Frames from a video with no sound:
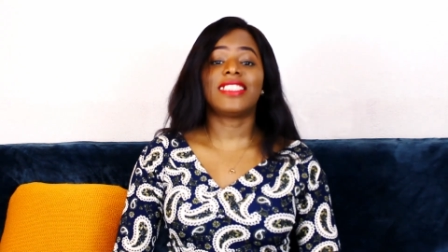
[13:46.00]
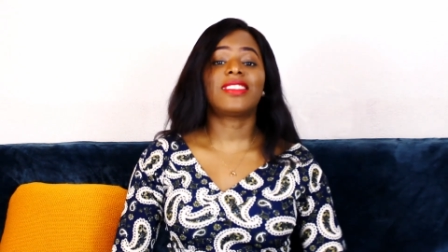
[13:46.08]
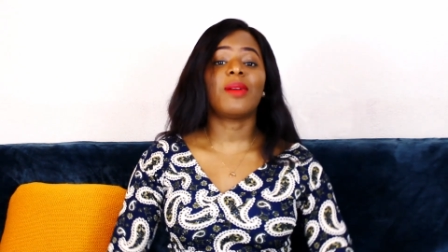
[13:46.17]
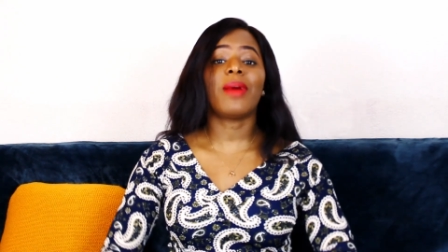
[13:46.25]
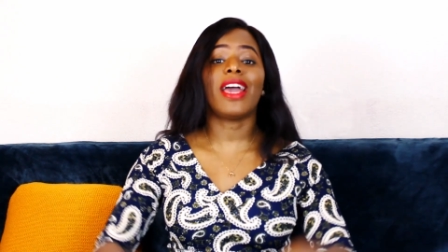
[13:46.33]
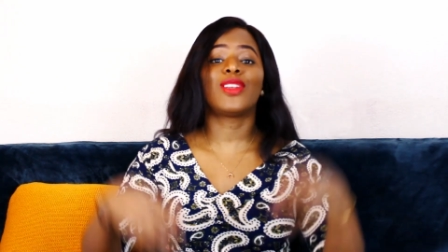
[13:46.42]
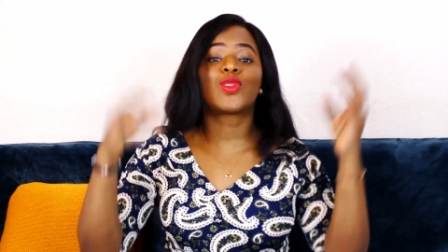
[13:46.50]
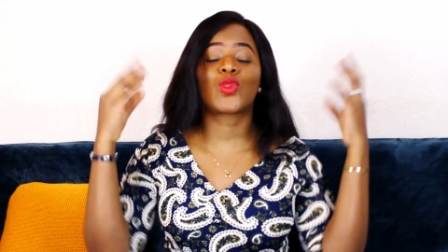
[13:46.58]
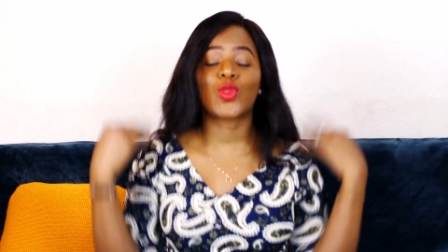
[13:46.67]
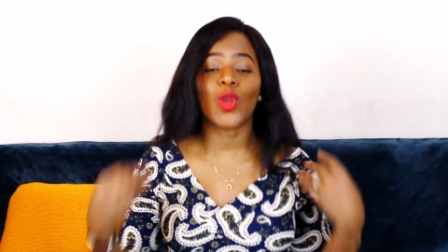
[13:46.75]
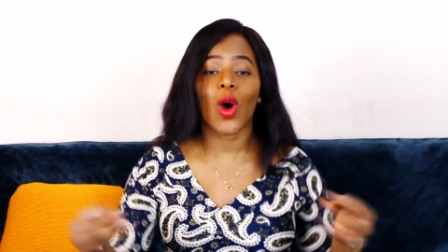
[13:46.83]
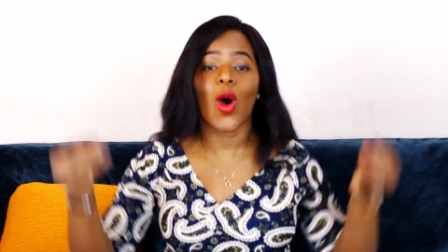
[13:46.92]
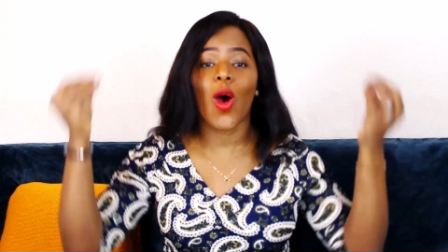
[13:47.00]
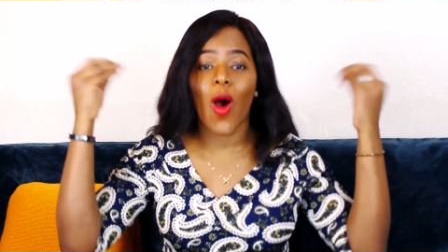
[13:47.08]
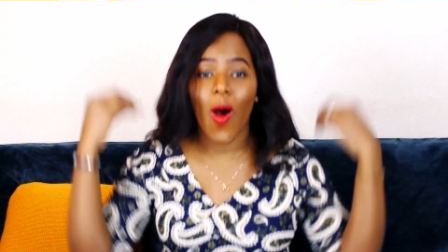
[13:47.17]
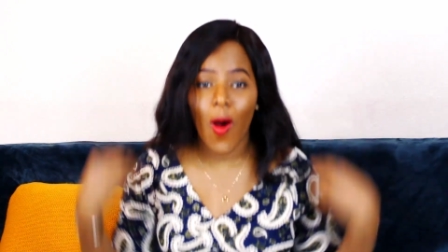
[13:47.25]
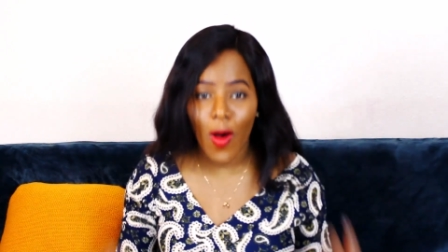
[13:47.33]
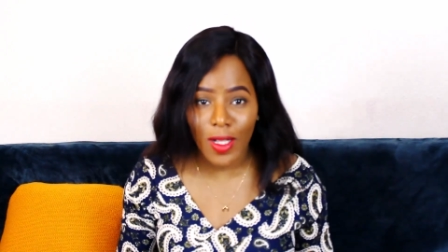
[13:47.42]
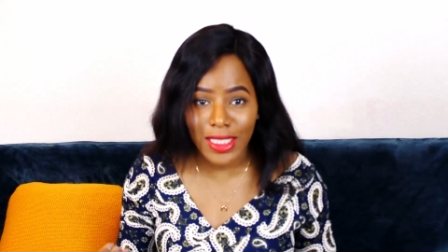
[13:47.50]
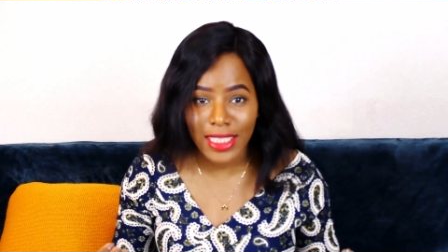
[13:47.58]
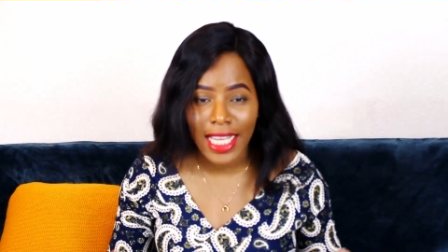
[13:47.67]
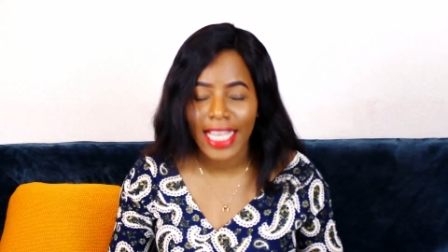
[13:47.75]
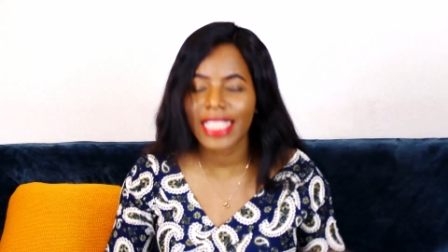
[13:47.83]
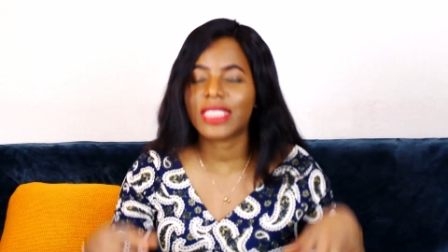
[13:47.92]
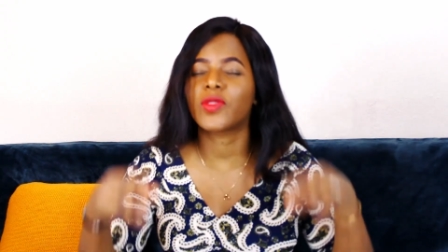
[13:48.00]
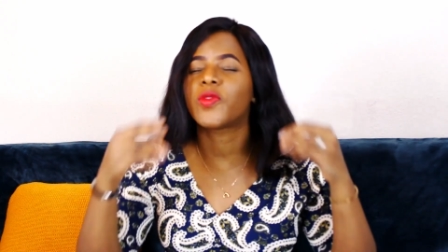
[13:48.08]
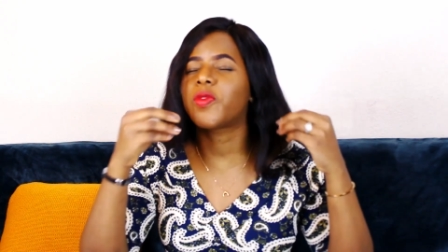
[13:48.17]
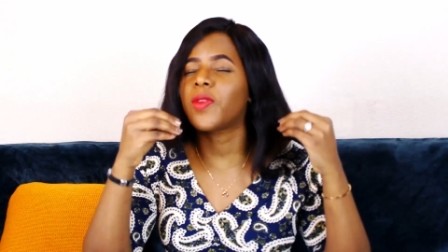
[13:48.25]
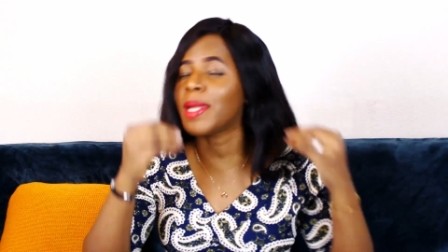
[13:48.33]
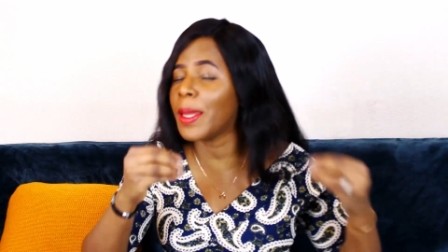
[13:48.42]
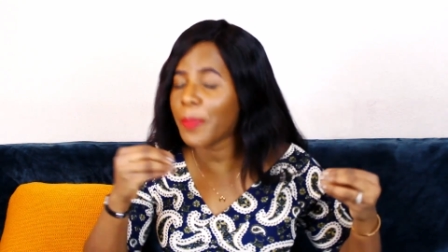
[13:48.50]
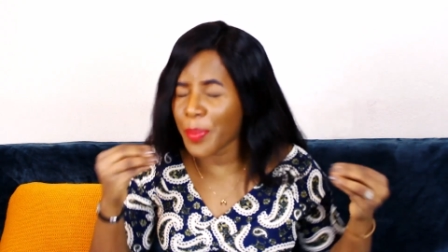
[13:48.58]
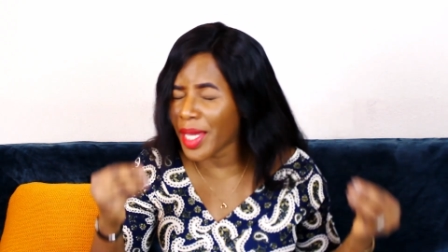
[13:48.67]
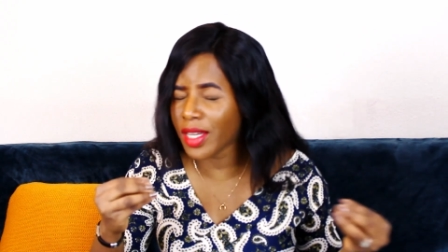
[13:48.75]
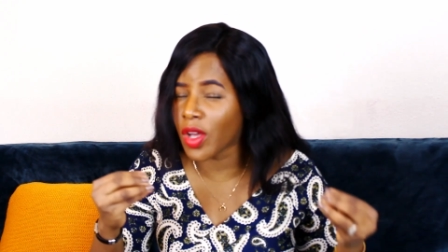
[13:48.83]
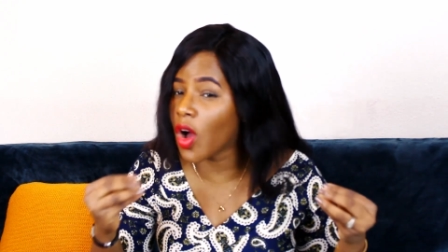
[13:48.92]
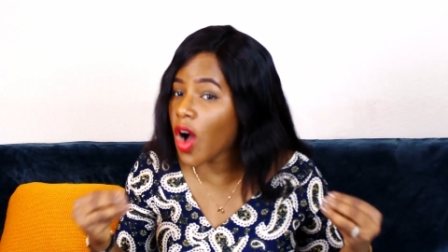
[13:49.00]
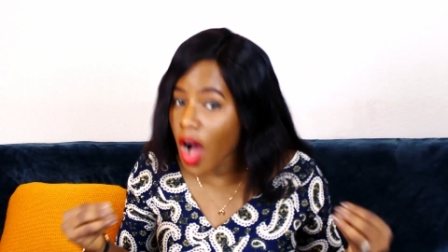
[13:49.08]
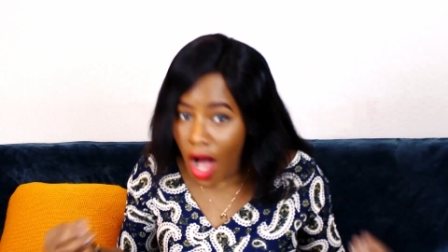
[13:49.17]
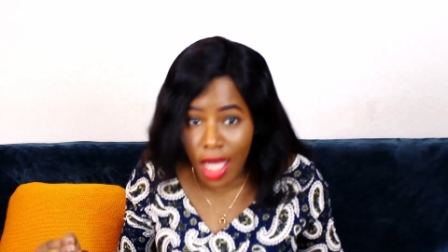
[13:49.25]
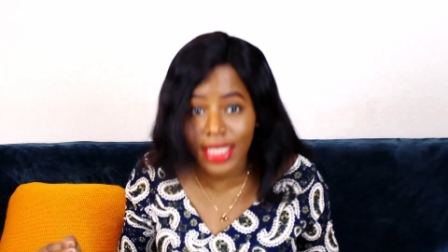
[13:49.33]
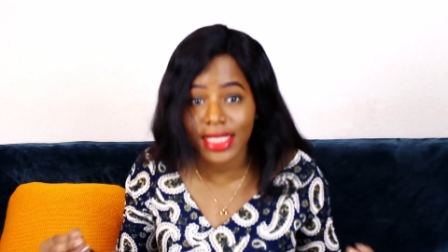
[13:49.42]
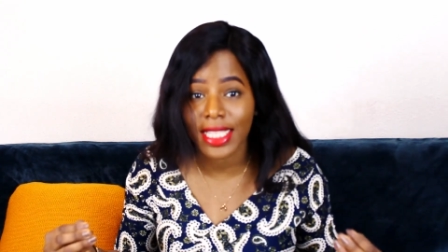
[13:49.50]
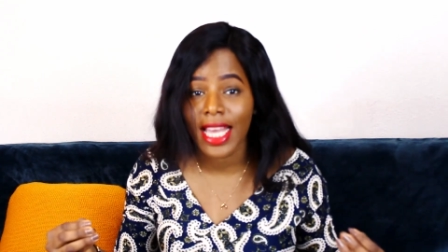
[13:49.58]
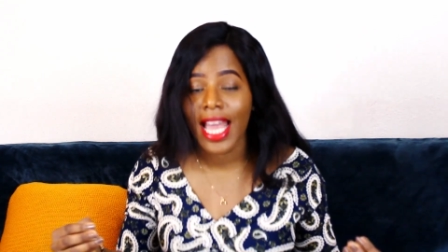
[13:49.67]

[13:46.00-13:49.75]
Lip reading: summer is so hot. It's flipping hot.